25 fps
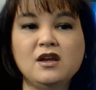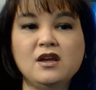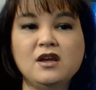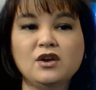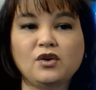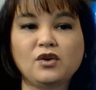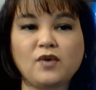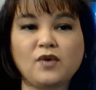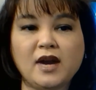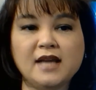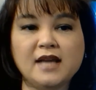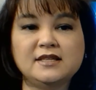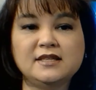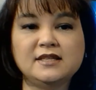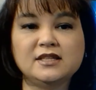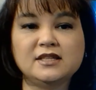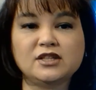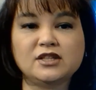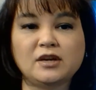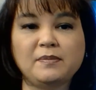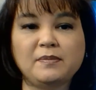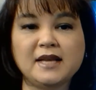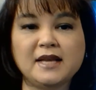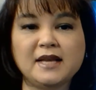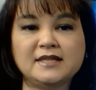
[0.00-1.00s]
Christ is
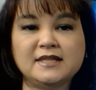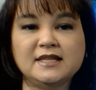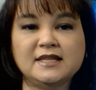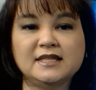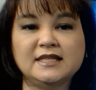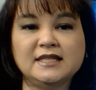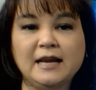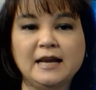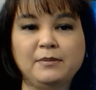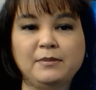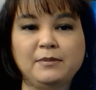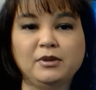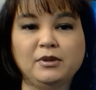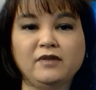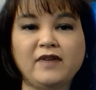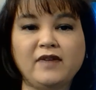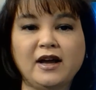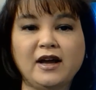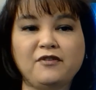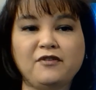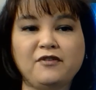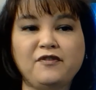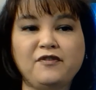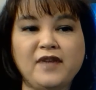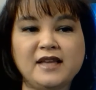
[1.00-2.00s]
our best example of how
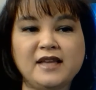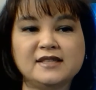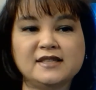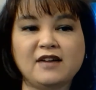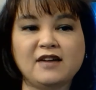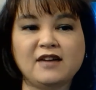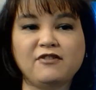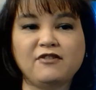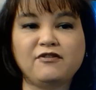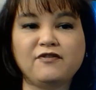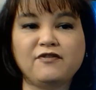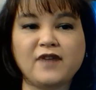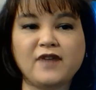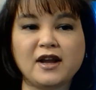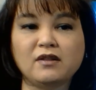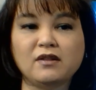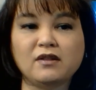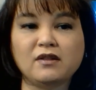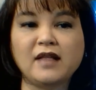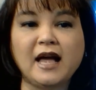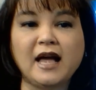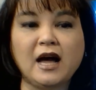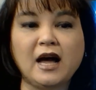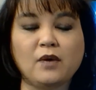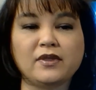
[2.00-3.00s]
to face that
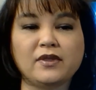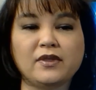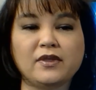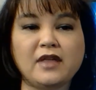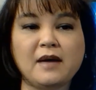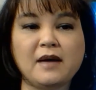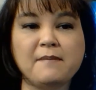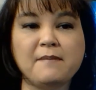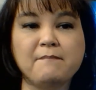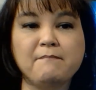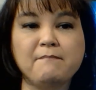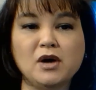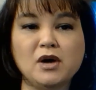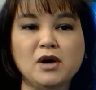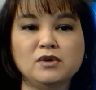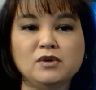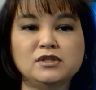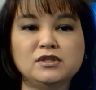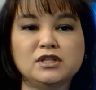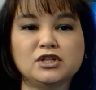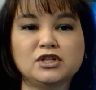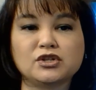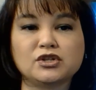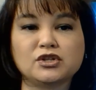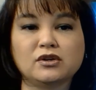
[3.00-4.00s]
final hour that most
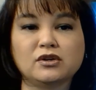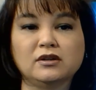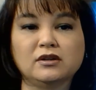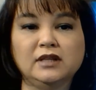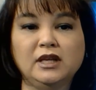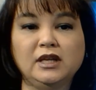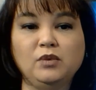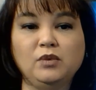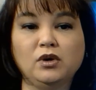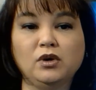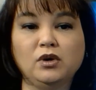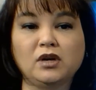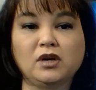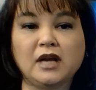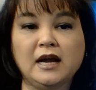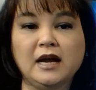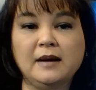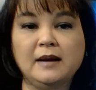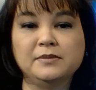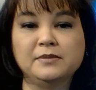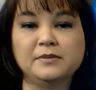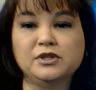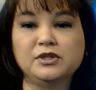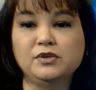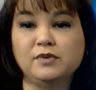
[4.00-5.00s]
assuredly will
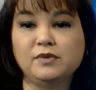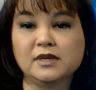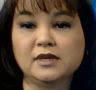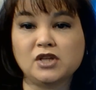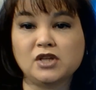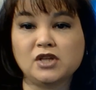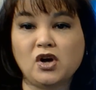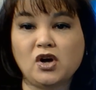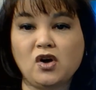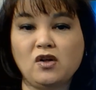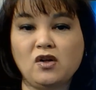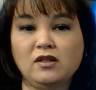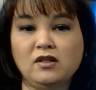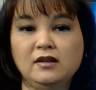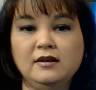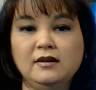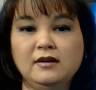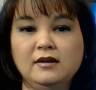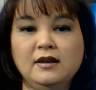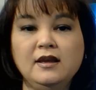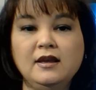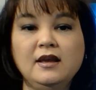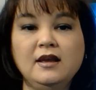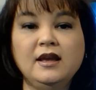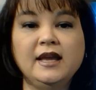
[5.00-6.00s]
come to us all.
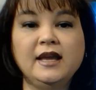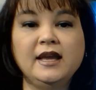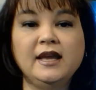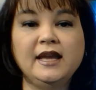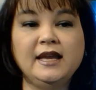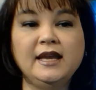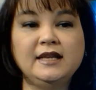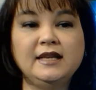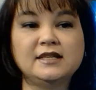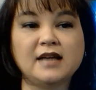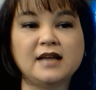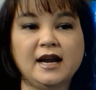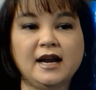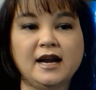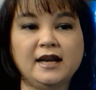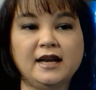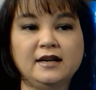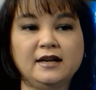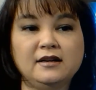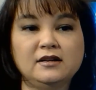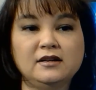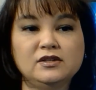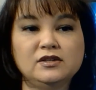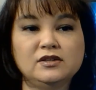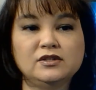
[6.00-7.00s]
He died
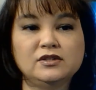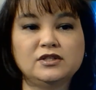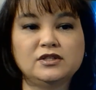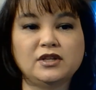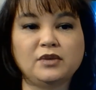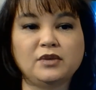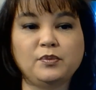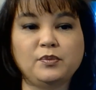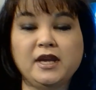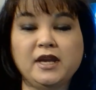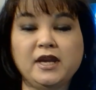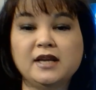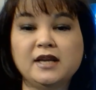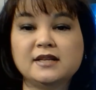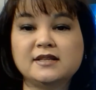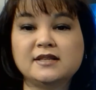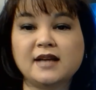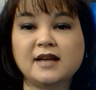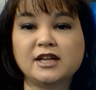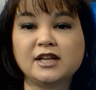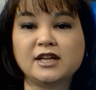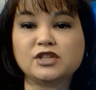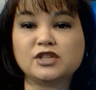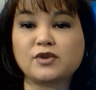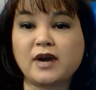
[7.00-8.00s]
so that we could
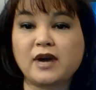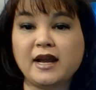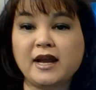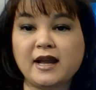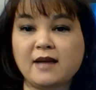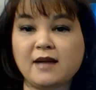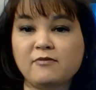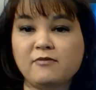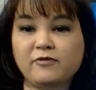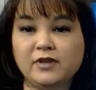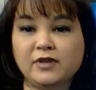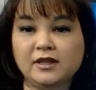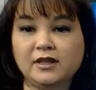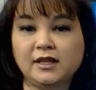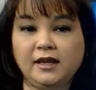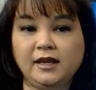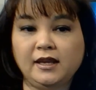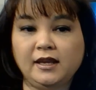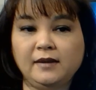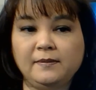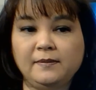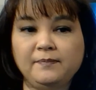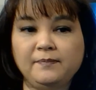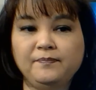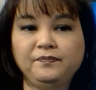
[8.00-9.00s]
die triumphantly.
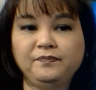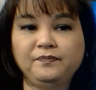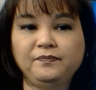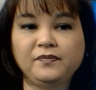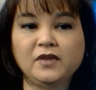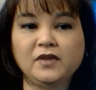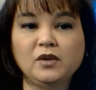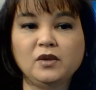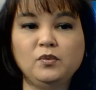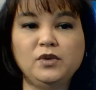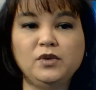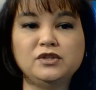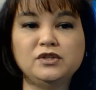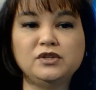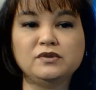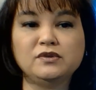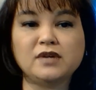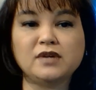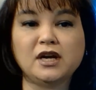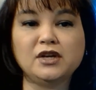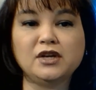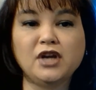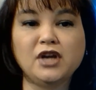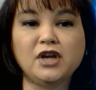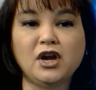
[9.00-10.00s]
We do
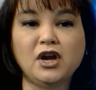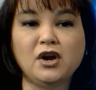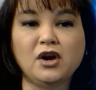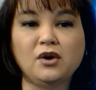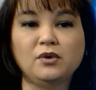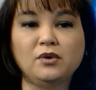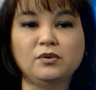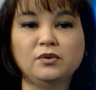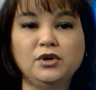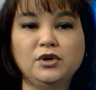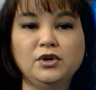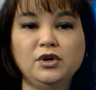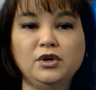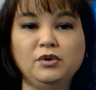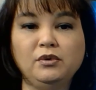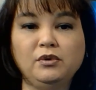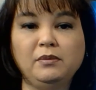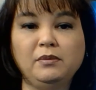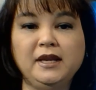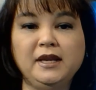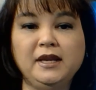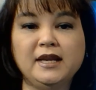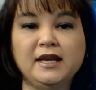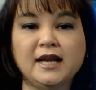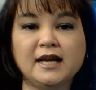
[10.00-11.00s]
not know who will
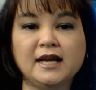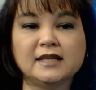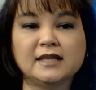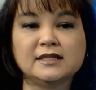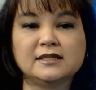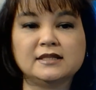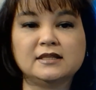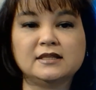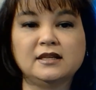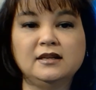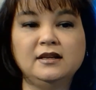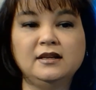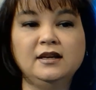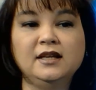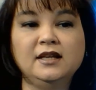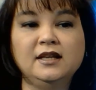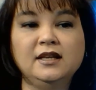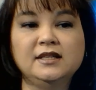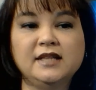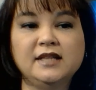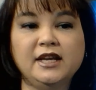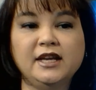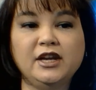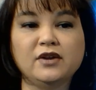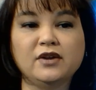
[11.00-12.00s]
be next
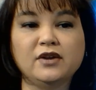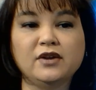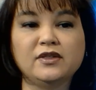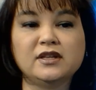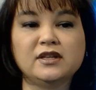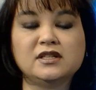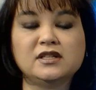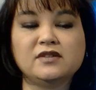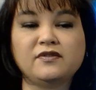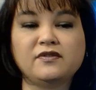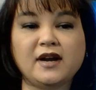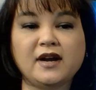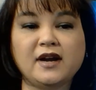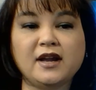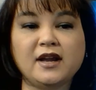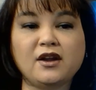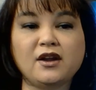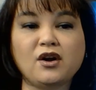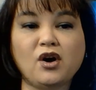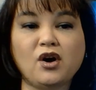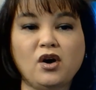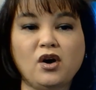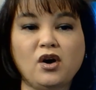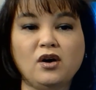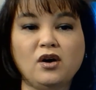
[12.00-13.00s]
to hear the divine
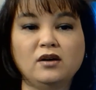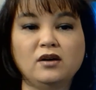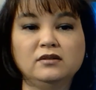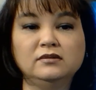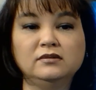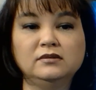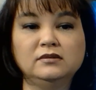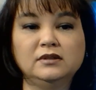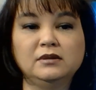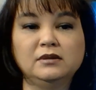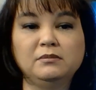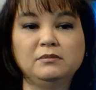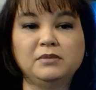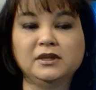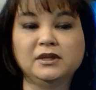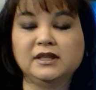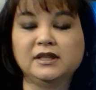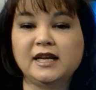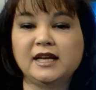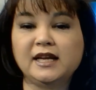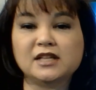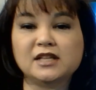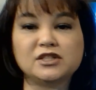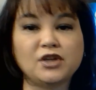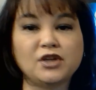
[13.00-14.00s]
call, but
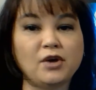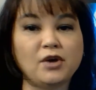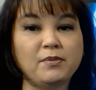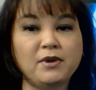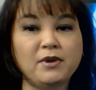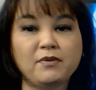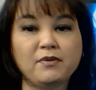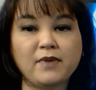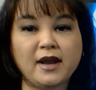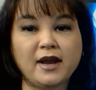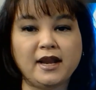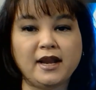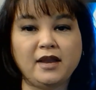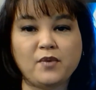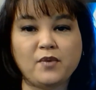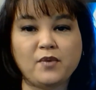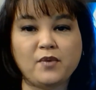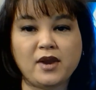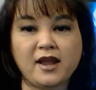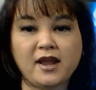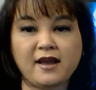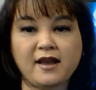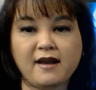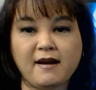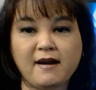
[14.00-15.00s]
let us all be ready
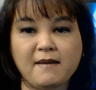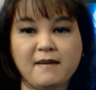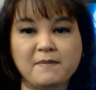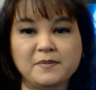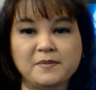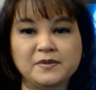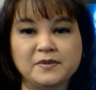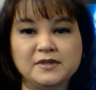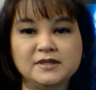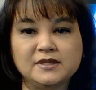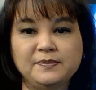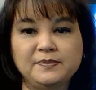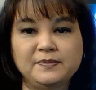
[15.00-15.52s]
when it comes.